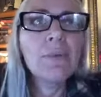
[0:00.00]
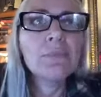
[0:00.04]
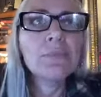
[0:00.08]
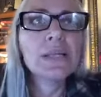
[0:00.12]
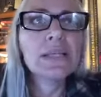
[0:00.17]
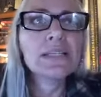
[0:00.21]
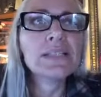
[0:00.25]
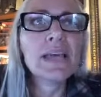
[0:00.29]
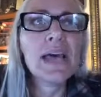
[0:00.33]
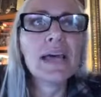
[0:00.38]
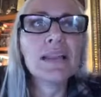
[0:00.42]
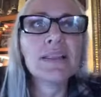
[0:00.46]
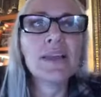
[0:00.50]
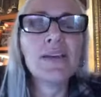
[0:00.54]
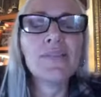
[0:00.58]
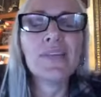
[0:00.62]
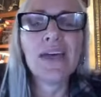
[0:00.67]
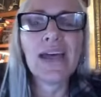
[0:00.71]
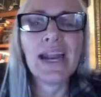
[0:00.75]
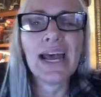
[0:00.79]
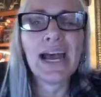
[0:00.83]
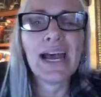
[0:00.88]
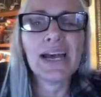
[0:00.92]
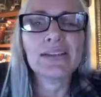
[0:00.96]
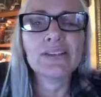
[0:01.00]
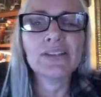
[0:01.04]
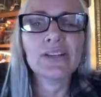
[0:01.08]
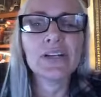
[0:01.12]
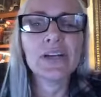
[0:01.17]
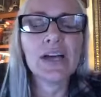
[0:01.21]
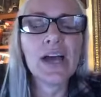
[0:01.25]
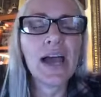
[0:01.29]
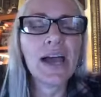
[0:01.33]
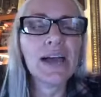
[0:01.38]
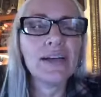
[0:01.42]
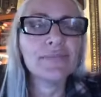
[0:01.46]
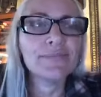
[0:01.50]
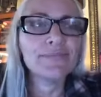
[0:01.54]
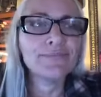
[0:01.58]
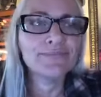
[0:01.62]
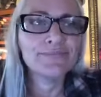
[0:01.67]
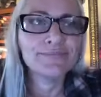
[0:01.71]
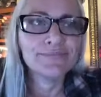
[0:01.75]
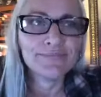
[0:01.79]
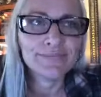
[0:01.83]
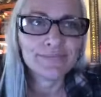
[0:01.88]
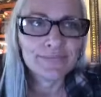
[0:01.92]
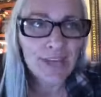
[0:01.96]
Plus, I love that actor. I
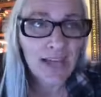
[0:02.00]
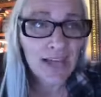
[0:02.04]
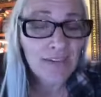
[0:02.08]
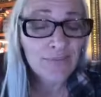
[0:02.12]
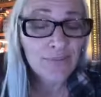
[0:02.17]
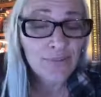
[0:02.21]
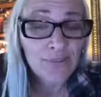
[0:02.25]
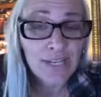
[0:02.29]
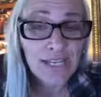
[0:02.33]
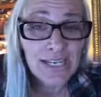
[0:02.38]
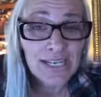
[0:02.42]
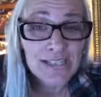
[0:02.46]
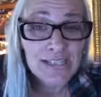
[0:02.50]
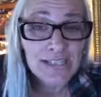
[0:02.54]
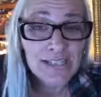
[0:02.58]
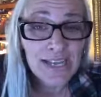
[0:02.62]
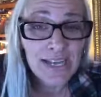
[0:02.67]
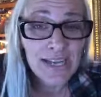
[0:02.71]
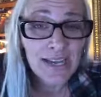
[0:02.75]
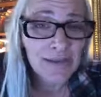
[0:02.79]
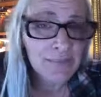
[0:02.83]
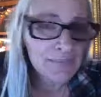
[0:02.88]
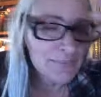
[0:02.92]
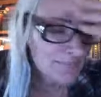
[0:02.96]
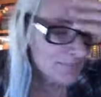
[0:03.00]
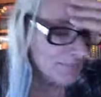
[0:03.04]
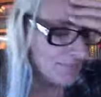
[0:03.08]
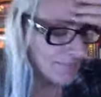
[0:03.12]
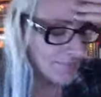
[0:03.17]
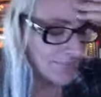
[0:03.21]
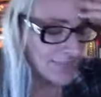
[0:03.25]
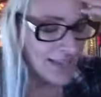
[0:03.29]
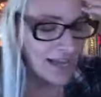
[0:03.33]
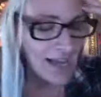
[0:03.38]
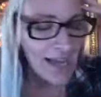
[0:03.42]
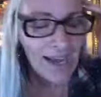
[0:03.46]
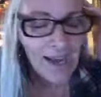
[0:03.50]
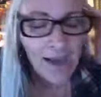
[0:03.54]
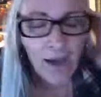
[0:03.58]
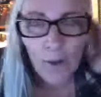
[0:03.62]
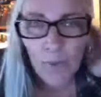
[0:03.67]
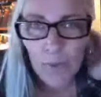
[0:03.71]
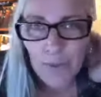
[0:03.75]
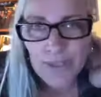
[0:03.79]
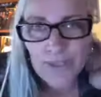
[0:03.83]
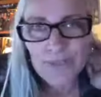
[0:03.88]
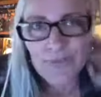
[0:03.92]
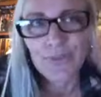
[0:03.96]
forget his name. I
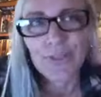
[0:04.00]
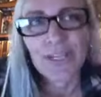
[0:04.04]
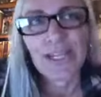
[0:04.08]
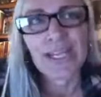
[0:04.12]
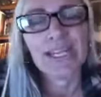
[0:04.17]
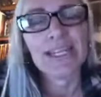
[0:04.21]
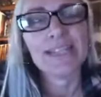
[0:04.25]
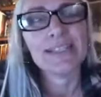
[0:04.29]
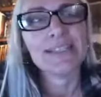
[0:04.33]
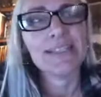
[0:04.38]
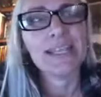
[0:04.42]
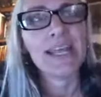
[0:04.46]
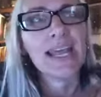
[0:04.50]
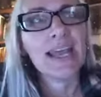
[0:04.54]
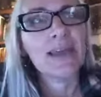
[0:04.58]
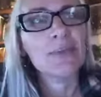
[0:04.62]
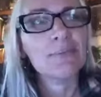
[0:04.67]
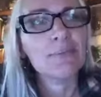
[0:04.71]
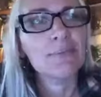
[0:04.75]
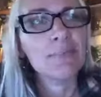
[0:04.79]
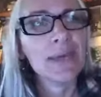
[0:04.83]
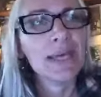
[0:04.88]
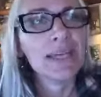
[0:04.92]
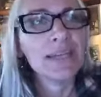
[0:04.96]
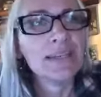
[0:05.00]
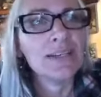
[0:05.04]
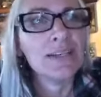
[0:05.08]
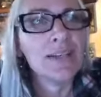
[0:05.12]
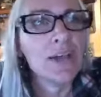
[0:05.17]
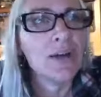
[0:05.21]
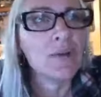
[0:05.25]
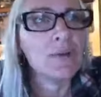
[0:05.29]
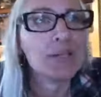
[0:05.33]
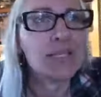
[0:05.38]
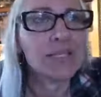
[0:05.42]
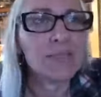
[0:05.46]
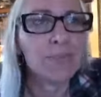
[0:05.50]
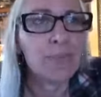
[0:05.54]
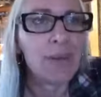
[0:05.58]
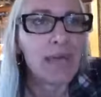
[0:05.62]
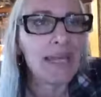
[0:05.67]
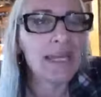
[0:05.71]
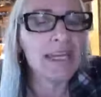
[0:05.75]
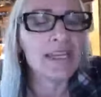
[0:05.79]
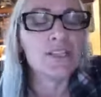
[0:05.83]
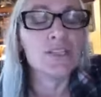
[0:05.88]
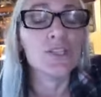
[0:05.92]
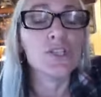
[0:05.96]
always forget his name, but you know, he's
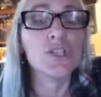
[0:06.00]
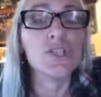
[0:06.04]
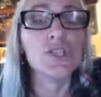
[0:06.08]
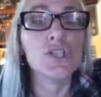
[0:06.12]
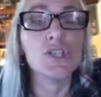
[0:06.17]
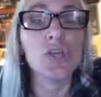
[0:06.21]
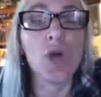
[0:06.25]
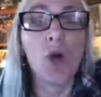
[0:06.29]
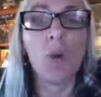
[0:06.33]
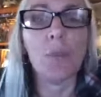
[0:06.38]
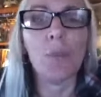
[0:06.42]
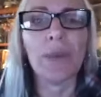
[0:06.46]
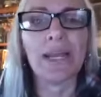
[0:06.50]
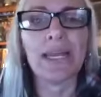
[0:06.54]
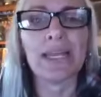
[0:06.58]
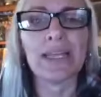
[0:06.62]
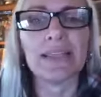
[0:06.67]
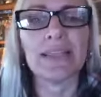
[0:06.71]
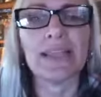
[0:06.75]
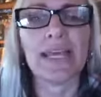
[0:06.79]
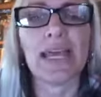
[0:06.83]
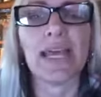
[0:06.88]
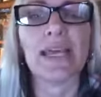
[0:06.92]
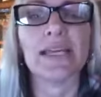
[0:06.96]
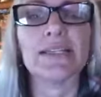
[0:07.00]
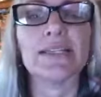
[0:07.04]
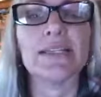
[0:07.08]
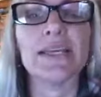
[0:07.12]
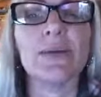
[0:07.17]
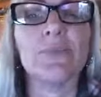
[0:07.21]
been in so many things.